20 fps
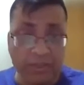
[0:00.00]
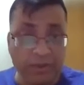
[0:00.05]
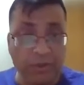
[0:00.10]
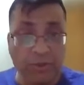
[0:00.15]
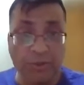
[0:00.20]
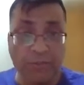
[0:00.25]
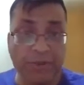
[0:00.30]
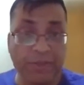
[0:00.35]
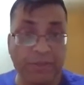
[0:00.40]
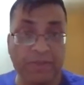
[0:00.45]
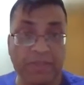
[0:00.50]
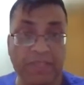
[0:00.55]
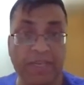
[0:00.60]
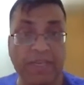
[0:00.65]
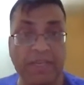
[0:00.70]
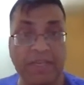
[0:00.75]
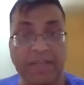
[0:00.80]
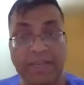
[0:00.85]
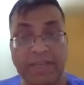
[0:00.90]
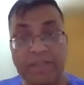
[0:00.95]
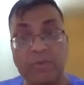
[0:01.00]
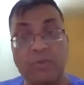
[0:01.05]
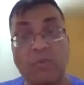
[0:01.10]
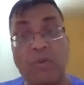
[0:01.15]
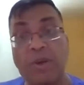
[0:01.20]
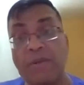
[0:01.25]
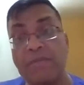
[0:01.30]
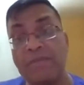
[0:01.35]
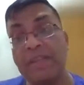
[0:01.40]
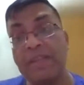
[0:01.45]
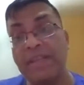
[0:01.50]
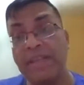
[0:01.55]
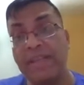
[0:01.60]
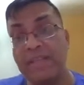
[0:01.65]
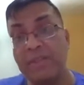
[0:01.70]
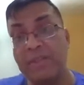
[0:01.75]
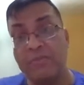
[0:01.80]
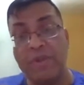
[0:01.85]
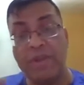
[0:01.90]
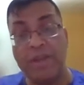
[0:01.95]
Zero-based budgeting is one of the
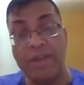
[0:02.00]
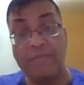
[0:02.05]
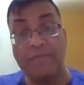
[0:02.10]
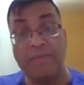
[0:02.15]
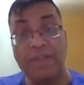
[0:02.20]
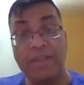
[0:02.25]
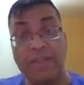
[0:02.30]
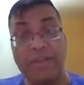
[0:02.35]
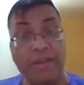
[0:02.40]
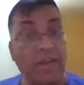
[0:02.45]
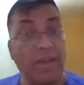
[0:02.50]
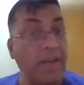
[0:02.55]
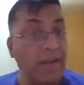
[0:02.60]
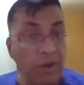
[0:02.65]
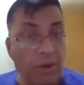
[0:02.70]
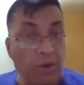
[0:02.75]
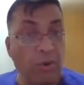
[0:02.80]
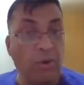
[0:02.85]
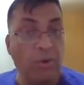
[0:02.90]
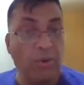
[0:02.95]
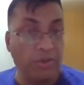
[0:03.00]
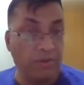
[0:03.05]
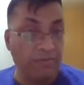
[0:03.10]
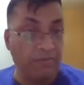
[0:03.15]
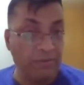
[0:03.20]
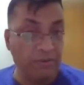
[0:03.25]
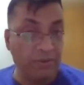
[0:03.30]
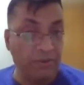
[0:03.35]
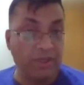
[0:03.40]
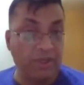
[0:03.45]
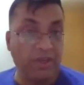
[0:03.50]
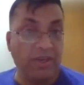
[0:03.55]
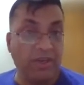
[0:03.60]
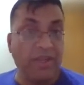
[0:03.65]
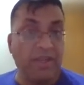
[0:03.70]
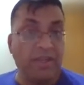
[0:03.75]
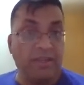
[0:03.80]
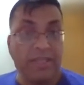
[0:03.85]
case where we don't know the future.